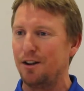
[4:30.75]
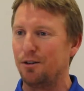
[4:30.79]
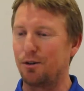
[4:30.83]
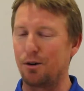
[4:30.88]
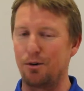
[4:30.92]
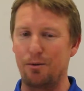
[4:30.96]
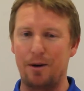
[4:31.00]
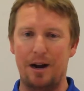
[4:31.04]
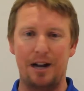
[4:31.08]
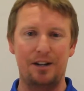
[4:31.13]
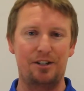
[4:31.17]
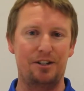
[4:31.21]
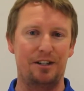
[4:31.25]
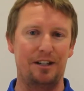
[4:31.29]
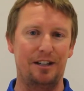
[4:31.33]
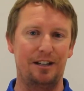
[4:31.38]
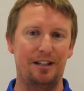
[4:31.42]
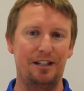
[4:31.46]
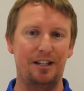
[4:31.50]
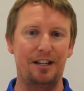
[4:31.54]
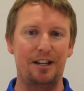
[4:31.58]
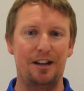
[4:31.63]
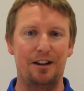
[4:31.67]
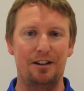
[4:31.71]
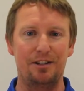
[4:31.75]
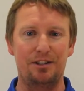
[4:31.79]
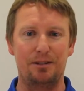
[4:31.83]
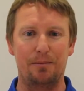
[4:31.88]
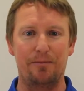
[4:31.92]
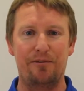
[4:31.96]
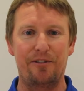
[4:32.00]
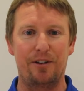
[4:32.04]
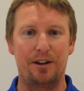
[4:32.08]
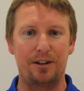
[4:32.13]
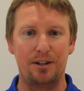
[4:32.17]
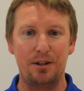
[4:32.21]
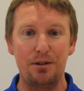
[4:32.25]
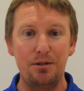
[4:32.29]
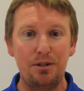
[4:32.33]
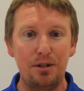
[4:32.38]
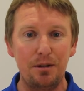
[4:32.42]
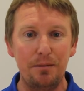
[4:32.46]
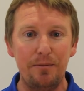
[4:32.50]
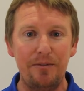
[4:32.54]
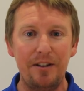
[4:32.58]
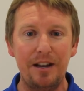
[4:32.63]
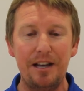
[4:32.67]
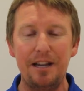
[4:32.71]
We're watching, you know, some fun
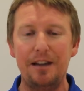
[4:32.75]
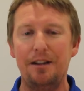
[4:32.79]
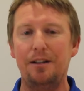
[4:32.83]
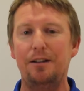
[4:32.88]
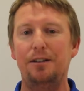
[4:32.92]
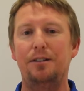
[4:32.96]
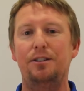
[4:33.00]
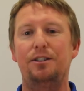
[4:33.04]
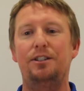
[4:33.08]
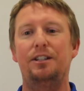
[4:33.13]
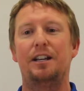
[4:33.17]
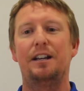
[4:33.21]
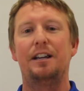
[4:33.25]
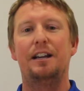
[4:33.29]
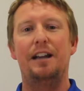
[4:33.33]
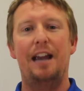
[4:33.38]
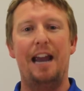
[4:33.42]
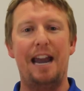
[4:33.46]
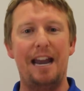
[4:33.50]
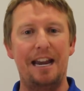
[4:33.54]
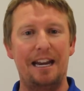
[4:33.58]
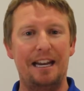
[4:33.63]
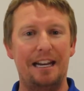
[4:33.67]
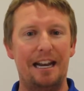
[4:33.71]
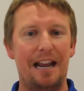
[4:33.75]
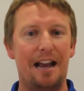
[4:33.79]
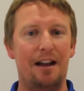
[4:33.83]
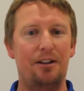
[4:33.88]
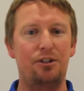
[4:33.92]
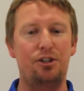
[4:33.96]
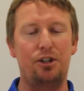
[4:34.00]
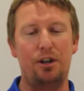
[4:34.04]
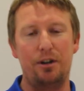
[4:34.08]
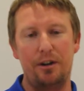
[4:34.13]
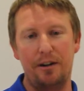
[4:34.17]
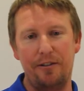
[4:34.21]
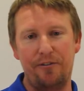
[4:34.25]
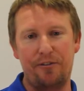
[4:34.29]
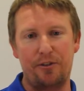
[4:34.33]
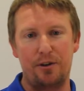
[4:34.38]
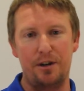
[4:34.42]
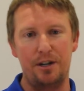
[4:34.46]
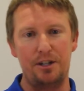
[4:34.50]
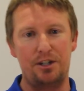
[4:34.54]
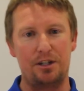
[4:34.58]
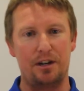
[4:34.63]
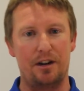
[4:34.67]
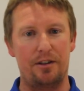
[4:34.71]
YouTube videos, hanging out, cheering
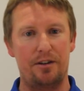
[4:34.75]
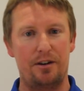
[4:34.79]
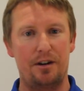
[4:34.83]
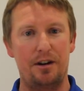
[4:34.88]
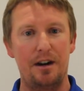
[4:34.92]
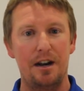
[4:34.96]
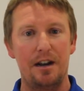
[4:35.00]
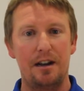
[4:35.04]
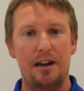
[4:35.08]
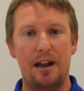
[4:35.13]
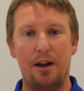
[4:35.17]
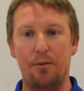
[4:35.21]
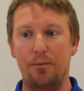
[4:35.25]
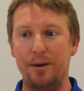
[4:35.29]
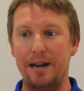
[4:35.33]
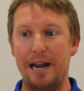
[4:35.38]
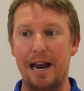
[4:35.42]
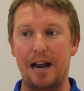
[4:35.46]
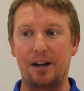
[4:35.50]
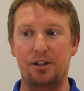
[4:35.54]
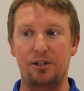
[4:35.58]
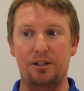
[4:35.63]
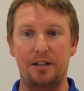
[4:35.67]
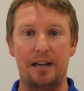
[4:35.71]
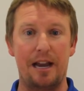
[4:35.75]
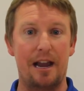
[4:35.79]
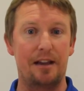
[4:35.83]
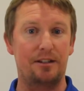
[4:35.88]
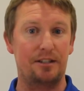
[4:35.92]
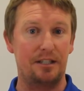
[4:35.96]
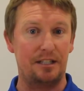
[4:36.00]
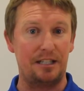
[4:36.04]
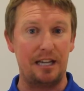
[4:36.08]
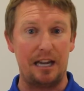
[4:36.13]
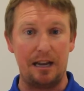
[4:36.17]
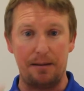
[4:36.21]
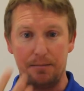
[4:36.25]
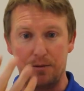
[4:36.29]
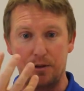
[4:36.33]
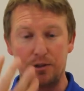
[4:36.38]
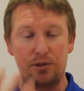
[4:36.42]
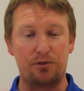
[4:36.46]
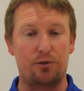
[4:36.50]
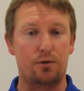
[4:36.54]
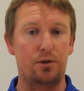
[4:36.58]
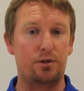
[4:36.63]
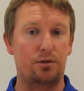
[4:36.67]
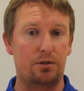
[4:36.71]
for each other. And we actually, as a team,
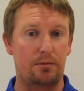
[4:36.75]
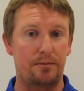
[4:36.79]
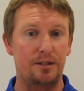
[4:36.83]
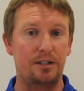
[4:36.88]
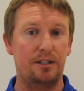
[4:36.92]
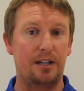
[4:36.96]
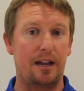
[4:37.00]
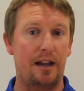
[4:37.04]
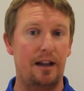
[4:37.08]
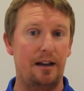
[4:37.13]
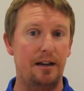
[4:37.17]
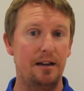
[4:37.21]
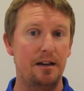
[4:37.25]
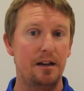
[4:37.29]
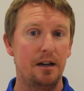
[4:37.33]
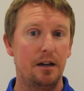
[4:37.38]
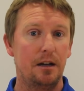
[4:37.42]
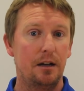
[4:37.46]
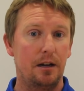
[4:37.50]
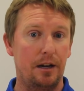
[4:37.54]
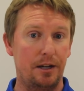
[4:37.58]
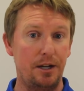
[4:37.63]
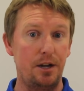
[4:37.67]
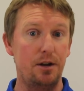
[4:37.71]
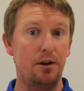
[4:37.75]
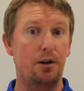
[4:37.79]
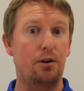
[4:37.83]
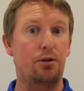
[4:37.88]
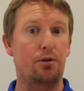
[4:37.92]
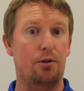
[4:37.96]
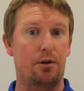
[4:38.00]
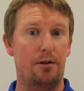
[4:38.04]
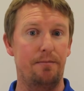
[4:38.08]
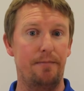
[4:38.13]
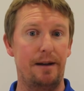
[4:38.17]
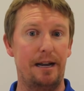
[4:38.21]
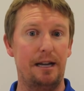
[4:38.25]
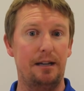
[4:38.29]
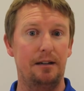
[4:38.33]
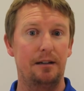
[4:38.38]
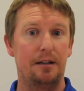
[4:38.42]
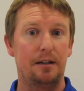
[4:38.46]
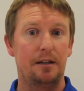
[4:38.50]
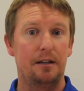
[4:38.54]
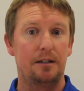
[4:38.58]
those four swimmers had a unicorn meet.